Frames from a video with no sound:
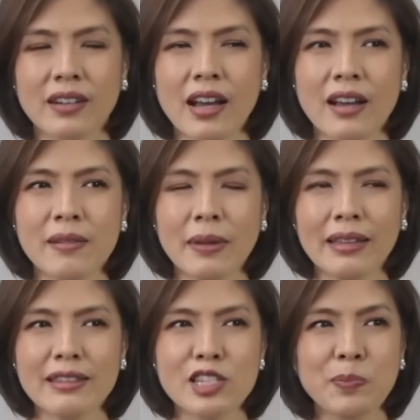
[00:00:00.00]

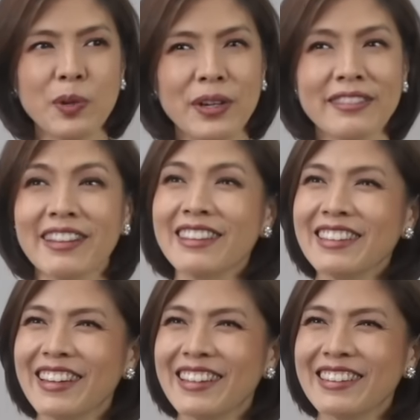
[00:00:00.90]
At this point, not
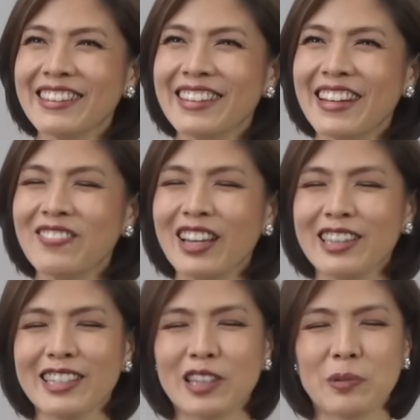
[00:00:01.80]
yet. I'm
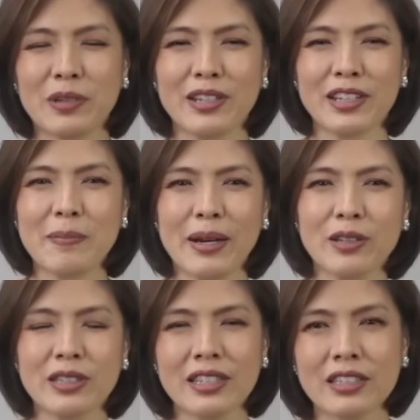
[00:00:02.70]
not yet worried
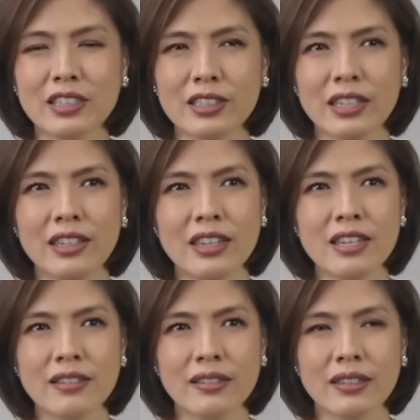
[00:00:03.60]
about it because I
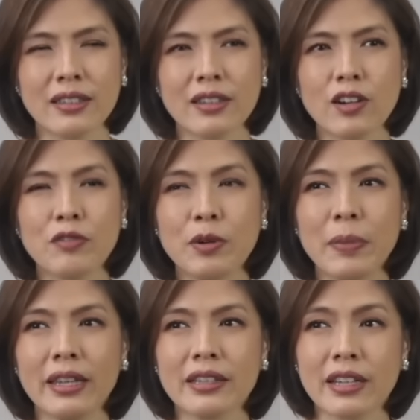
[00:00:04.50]
think the
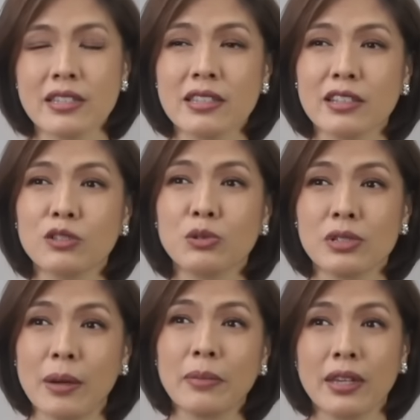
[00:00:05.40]
government can still do
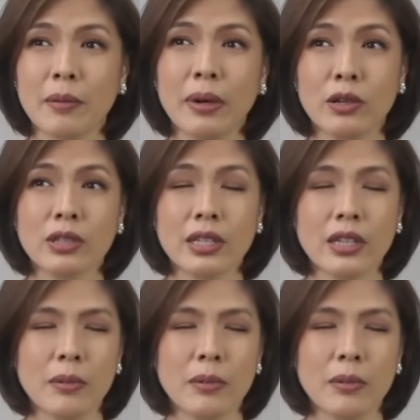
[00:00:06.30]
something about it.